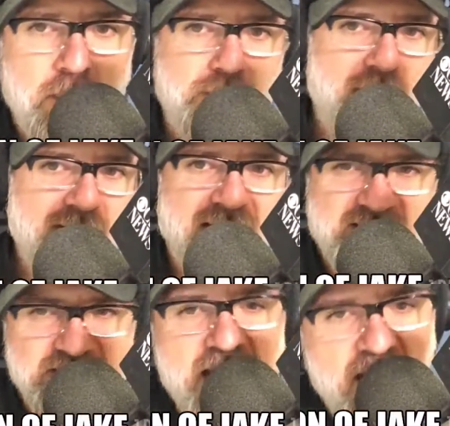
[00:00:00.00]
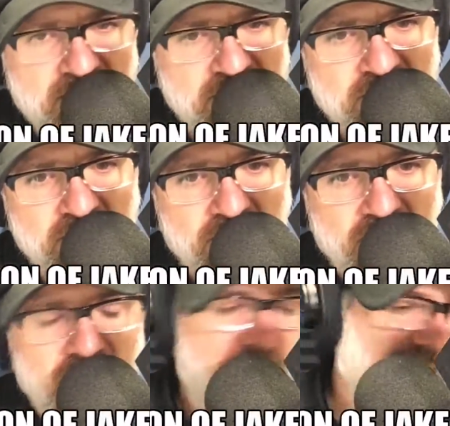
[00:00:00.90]
But that said,
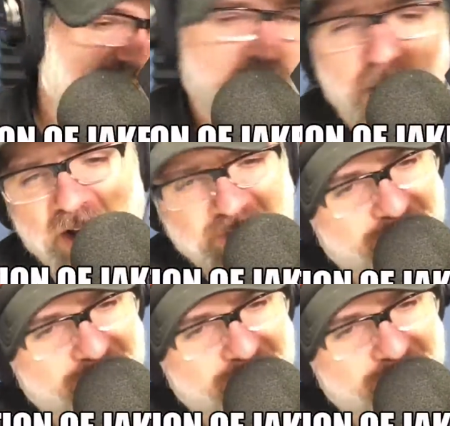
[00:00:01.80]
a Betsy Ross